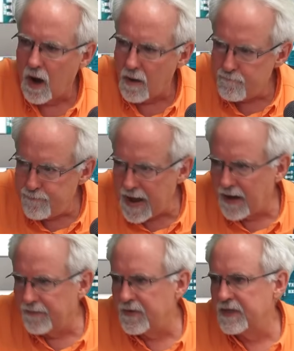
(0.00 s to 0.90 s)

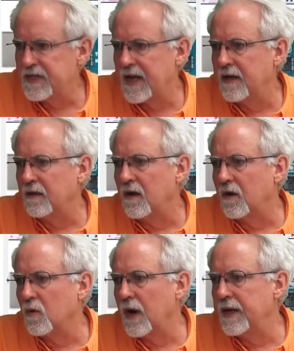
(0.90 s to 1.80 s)
about this
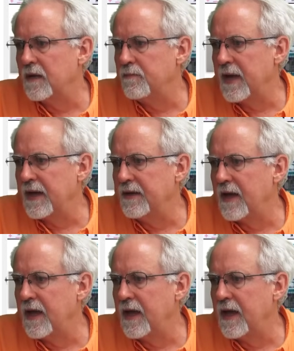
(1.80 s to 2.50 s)
analog write command